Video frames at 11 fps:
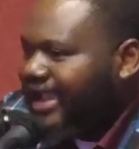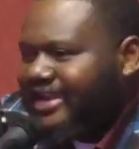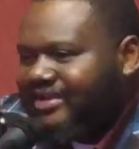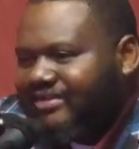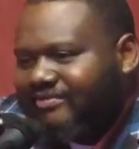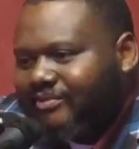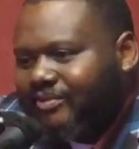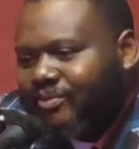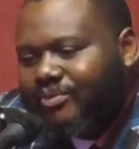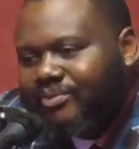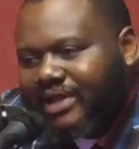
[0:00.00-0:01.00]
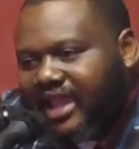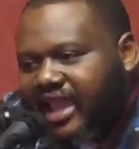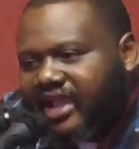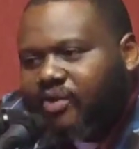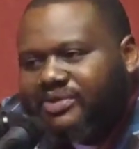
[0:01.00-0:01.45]
in the
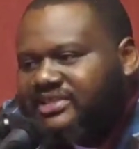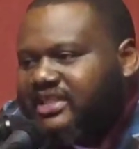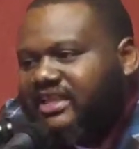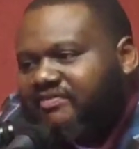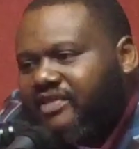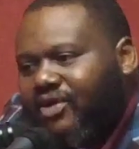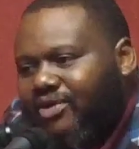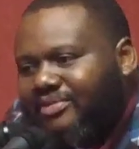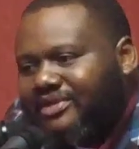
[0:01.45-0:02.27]
heck was he even homeless?